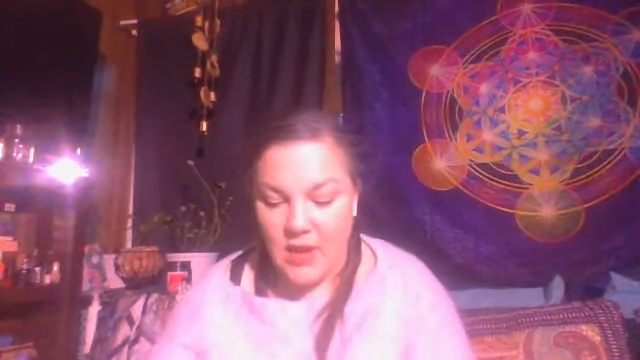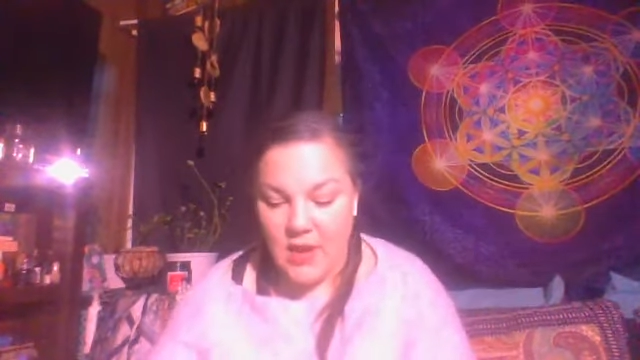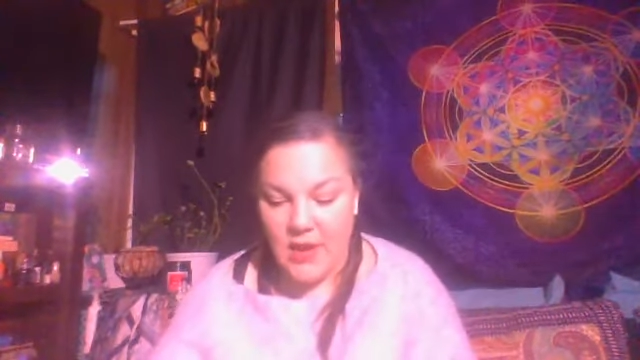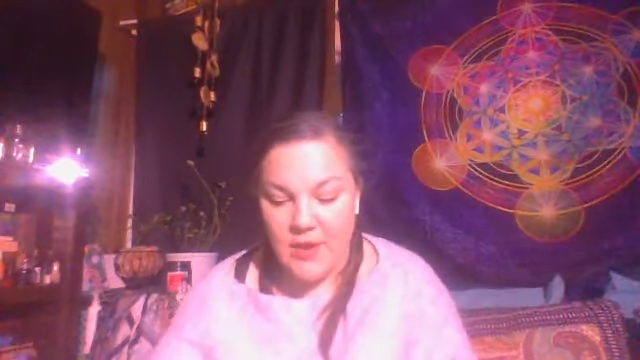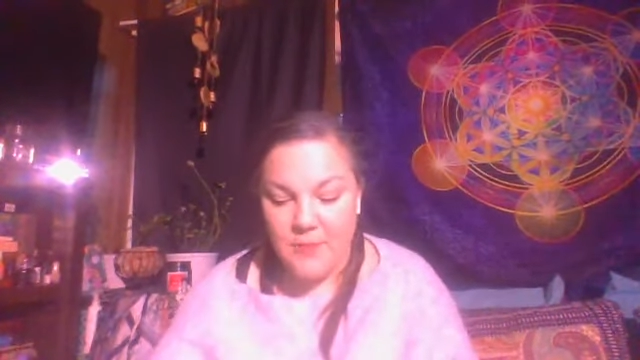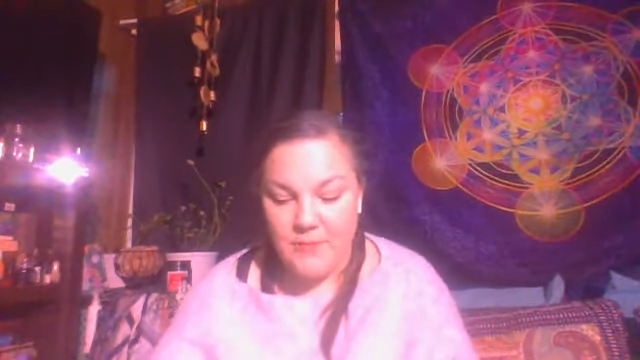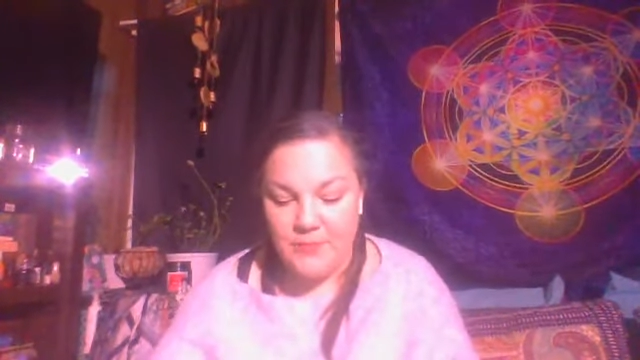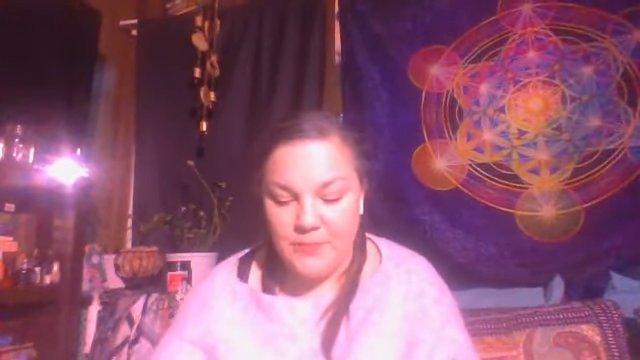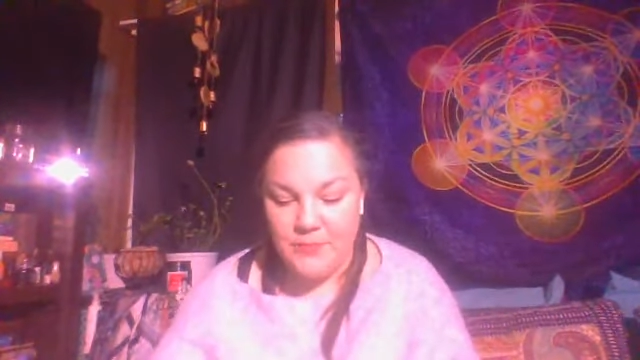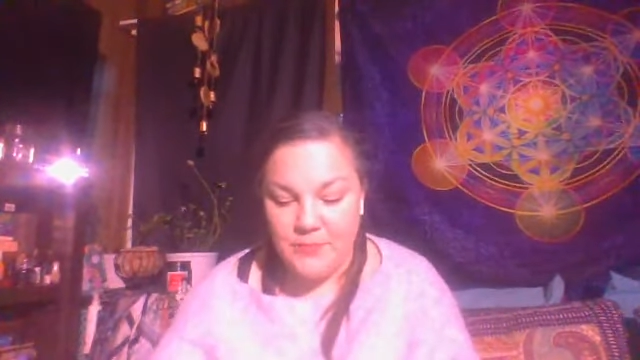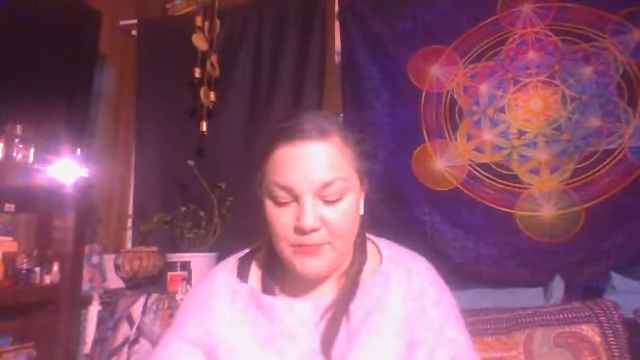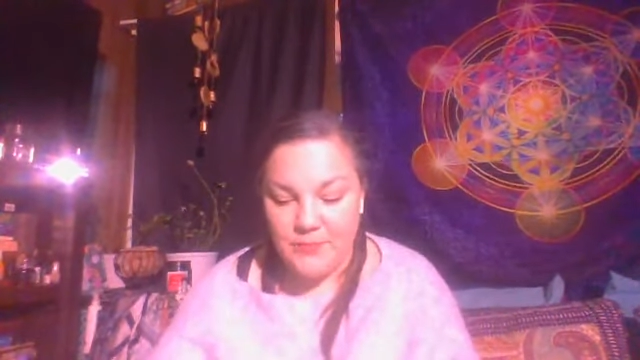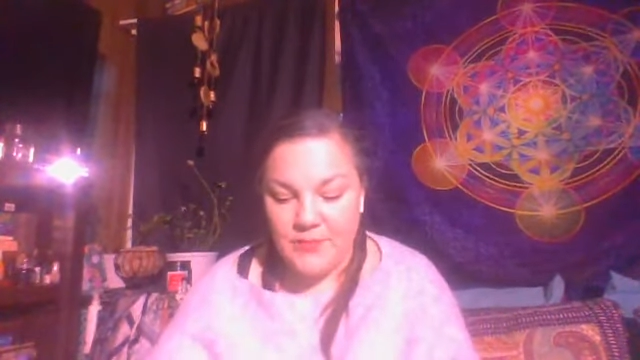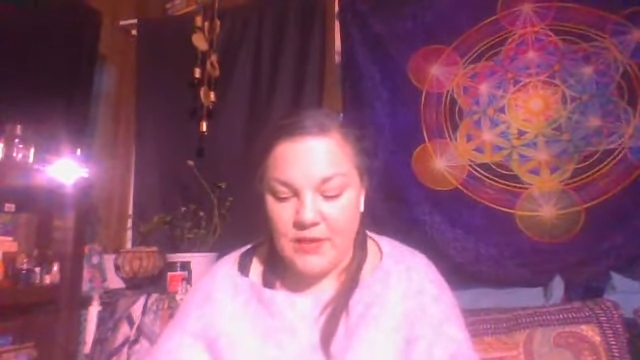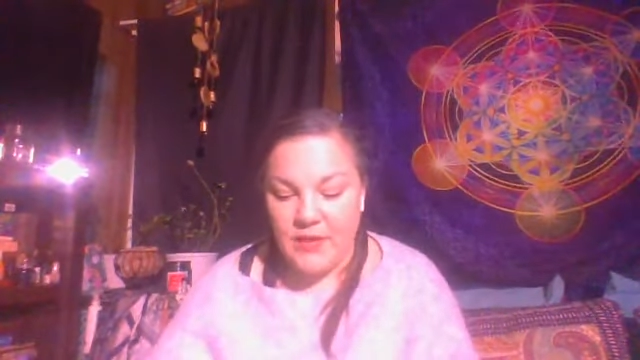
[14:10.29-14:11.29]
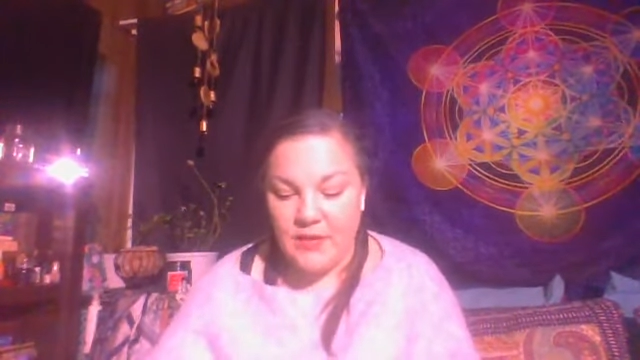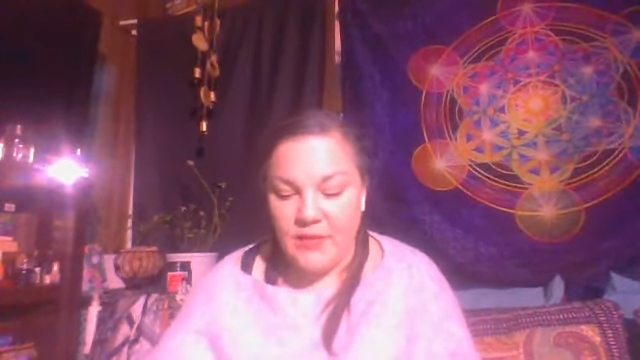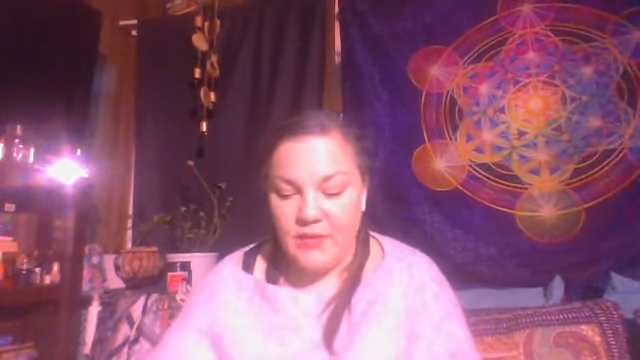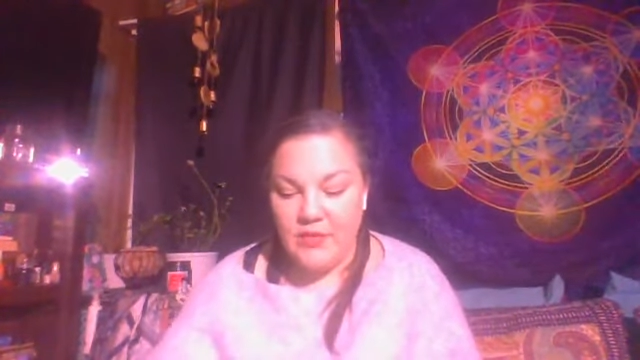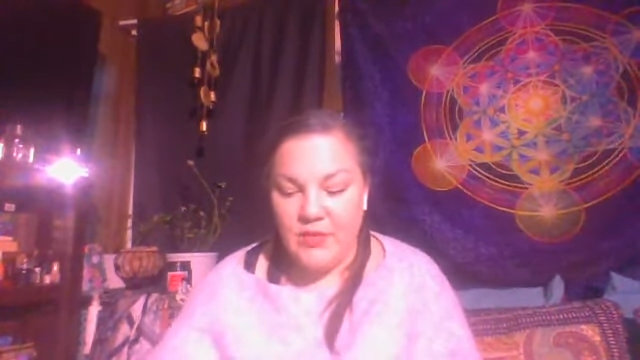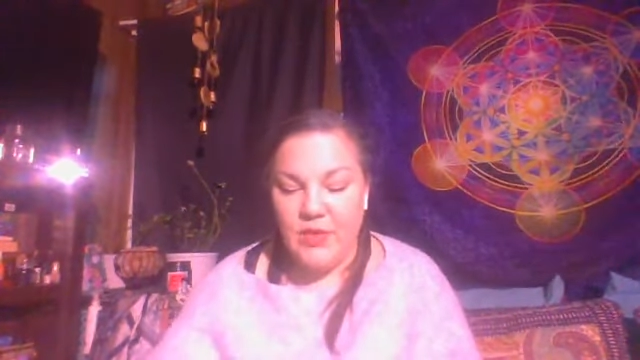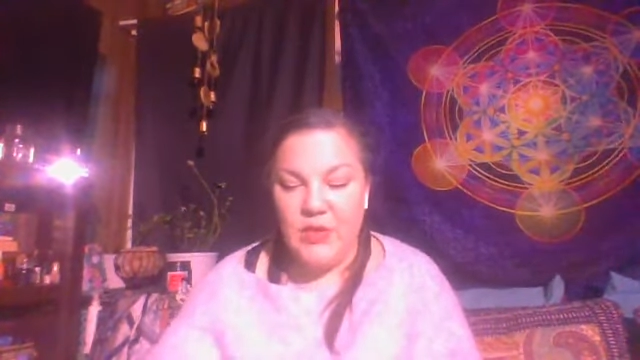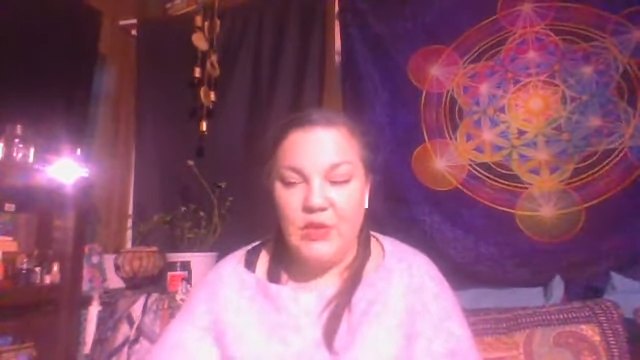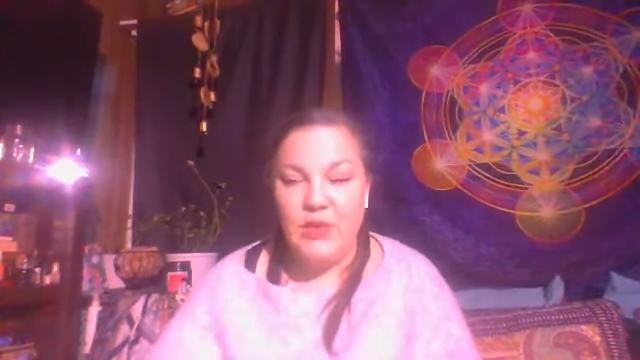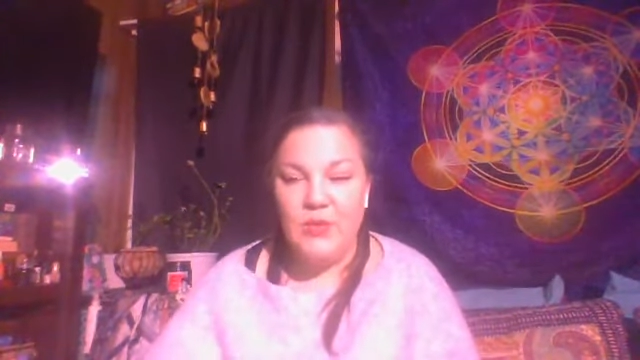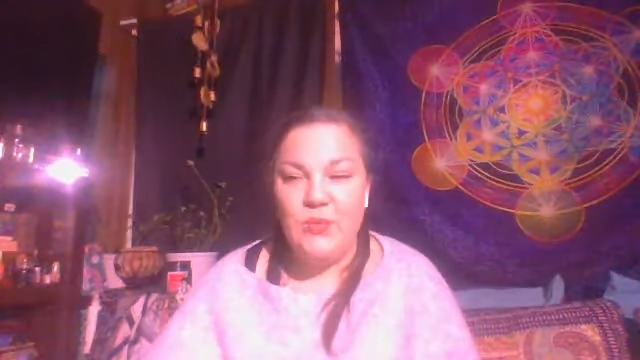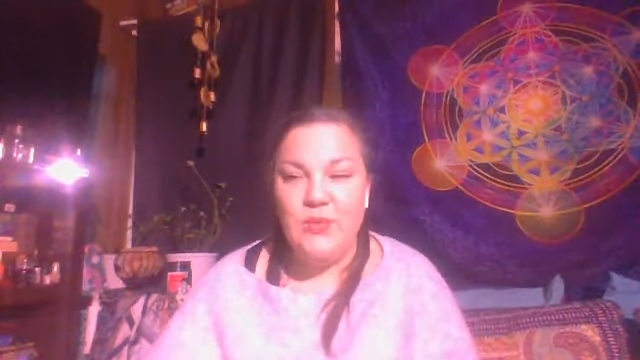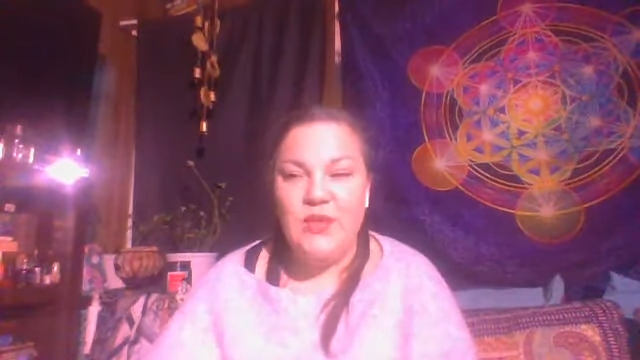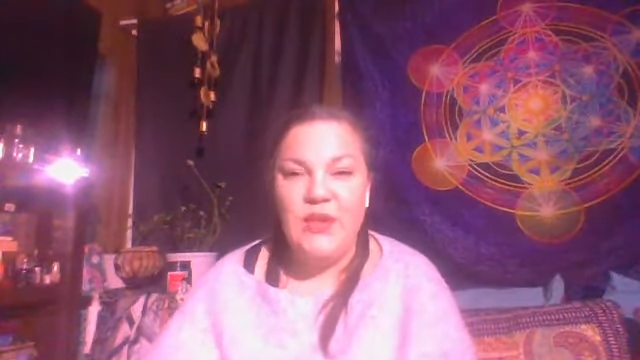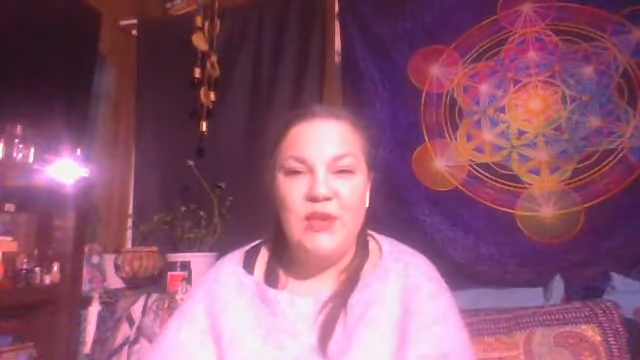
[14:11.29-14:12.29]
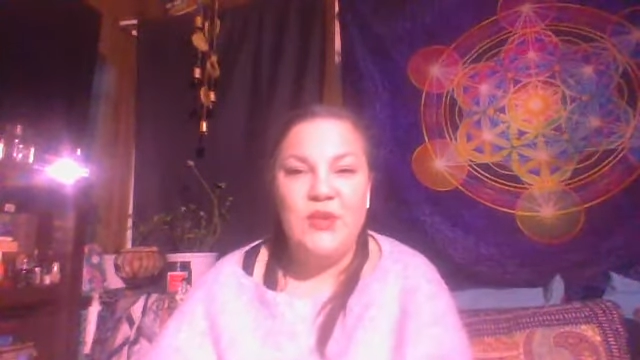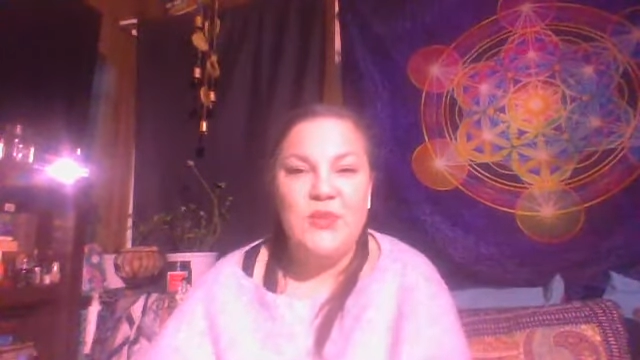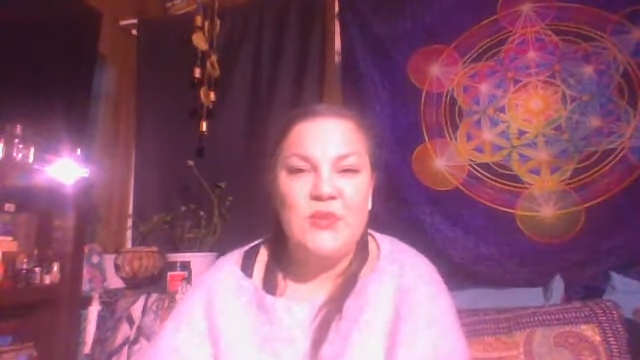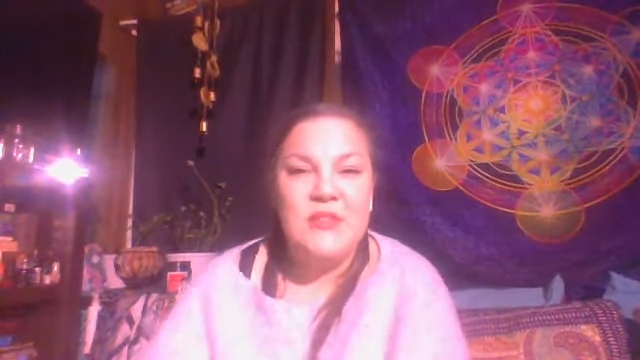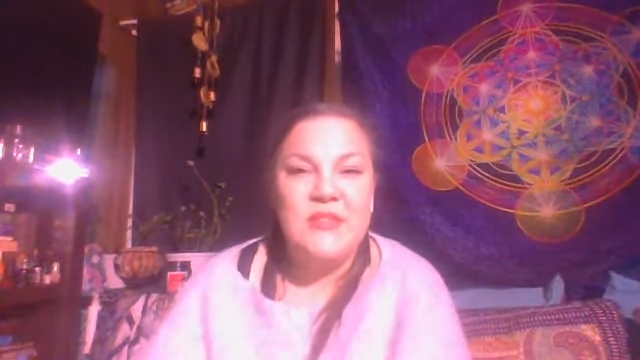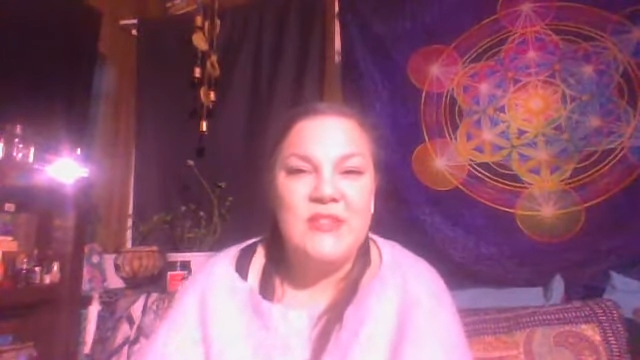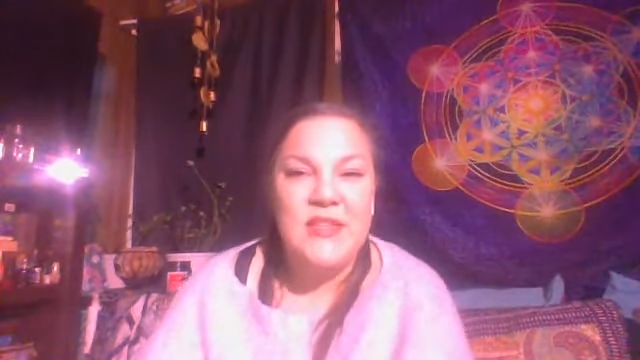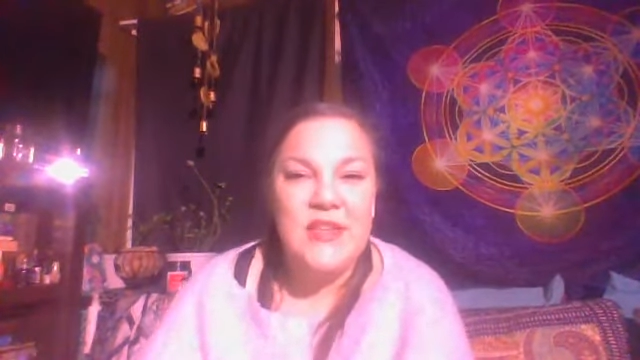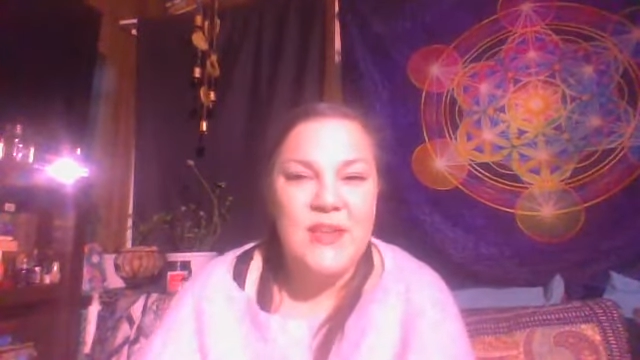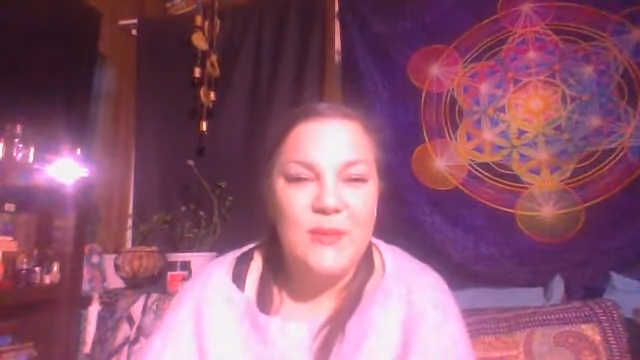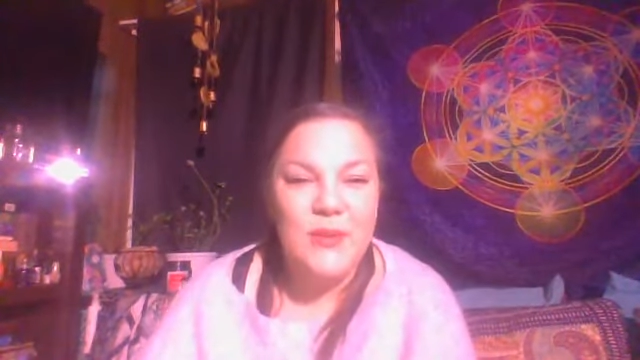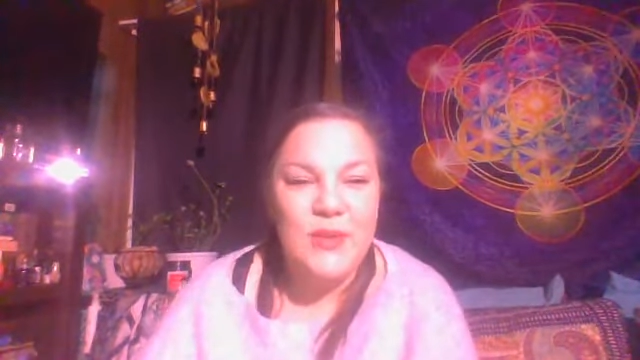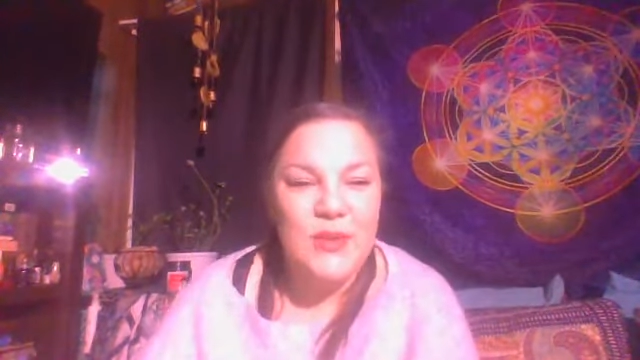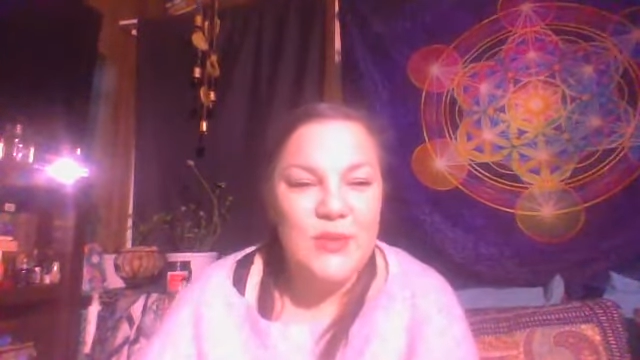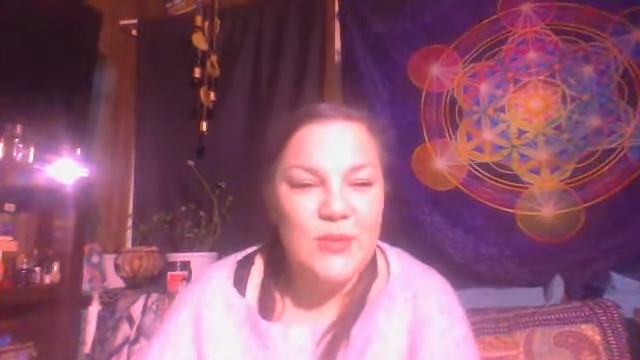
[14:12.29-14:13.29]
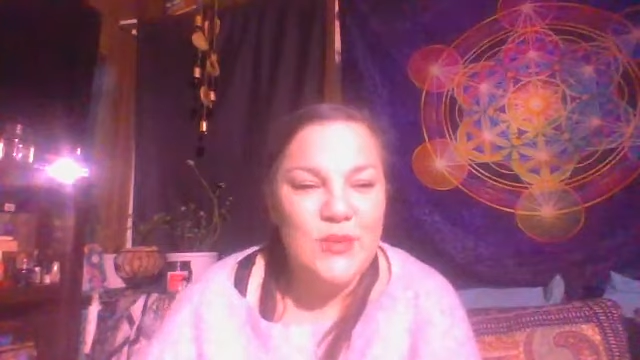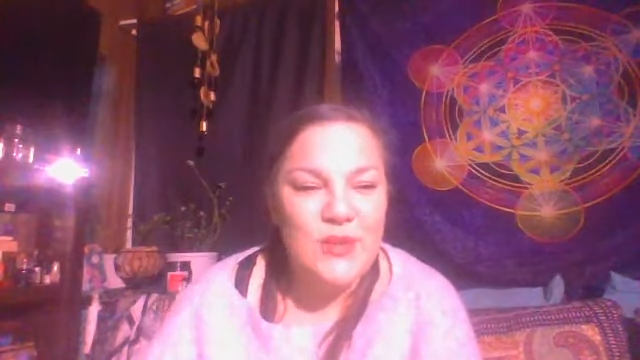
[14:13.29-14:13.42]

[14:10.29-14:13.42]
The you that you see when you